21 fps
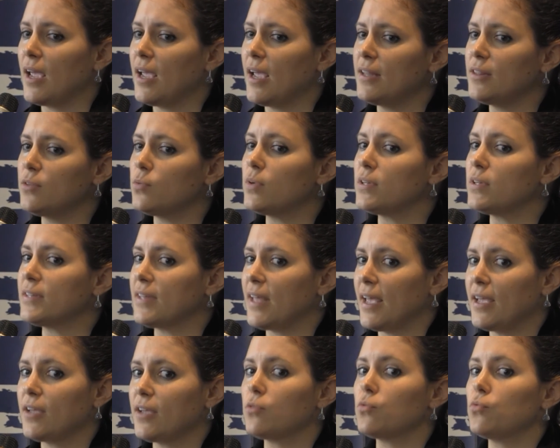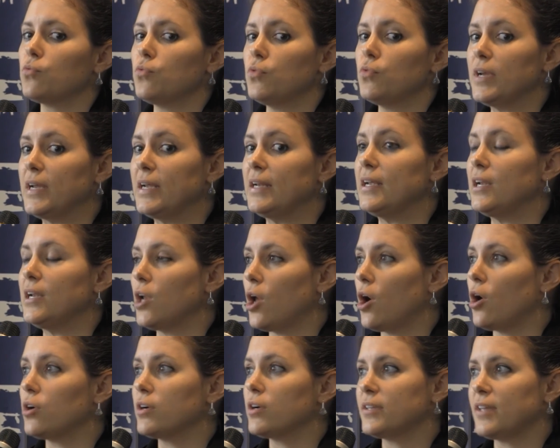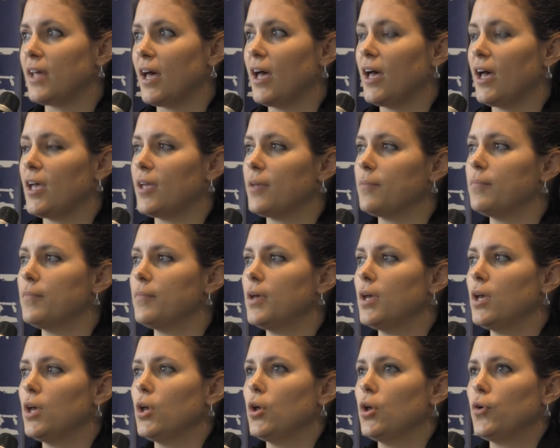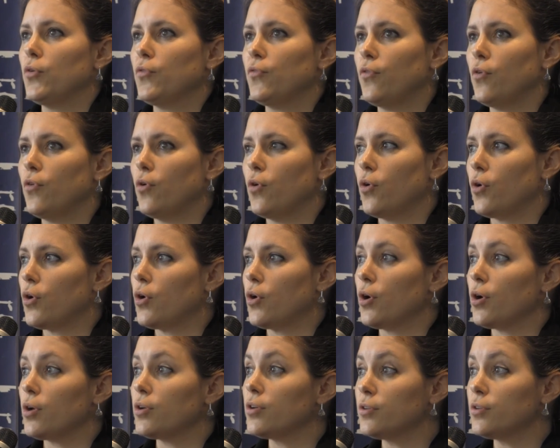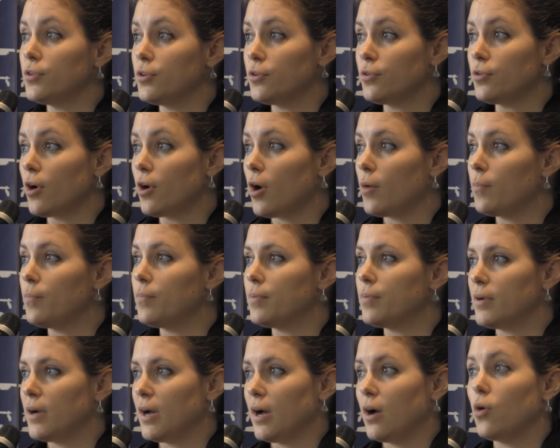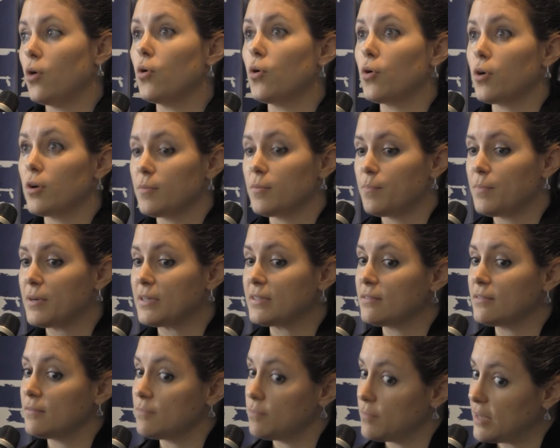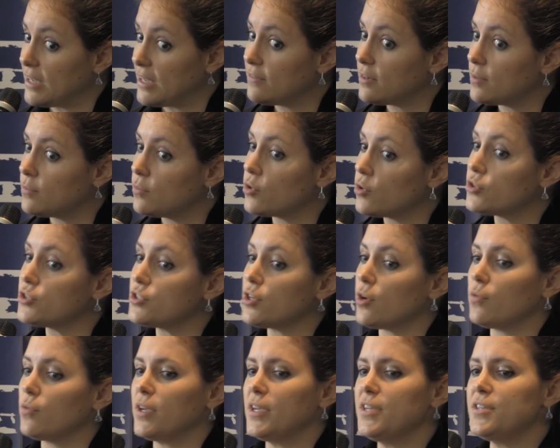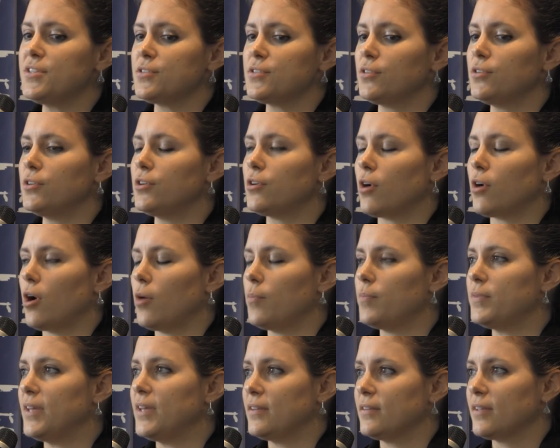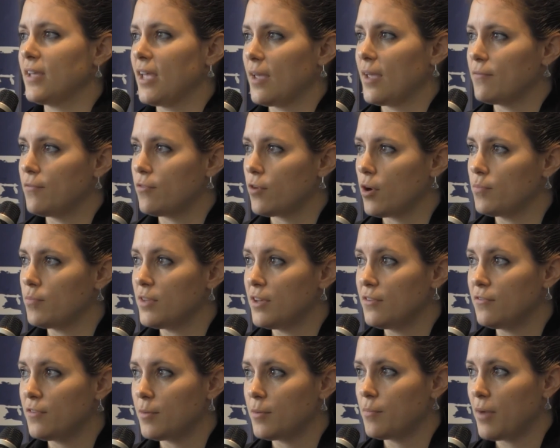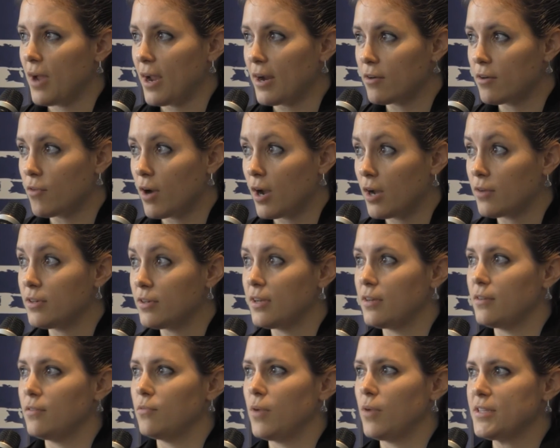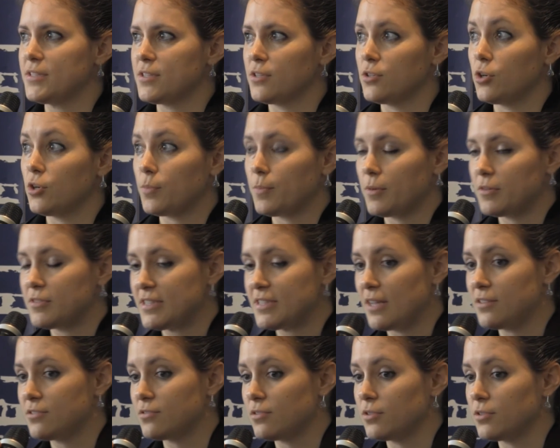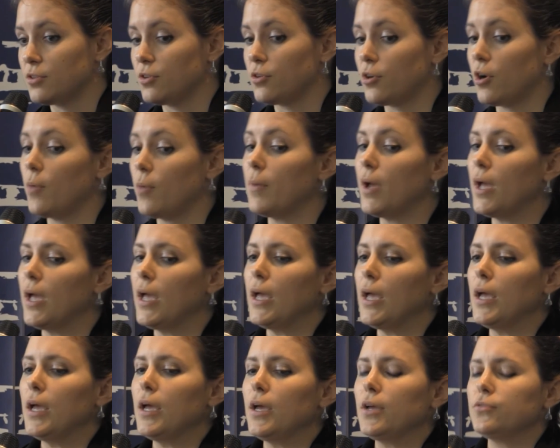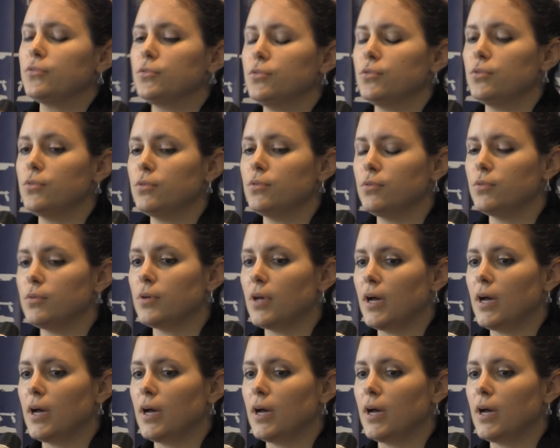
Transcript: It will take really long time for Europe, or even more so Eastern Europe, that came from different background than Western Europe and Central Europe, to,